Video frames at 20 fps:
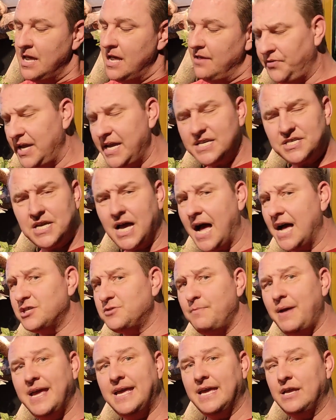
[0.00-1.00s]
These
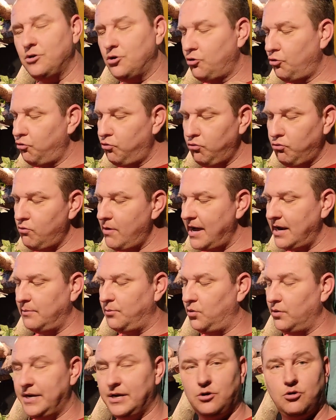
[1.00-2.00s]
guys make
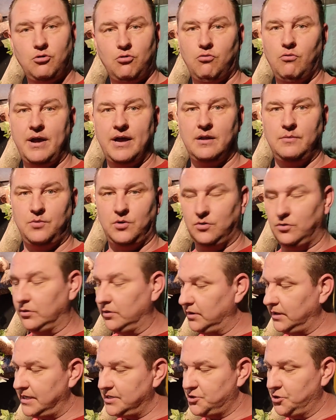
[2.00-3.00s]
incredible
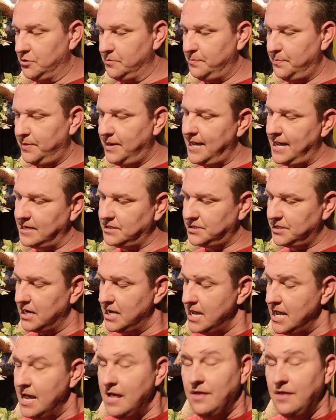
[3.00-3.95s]
lizard pets.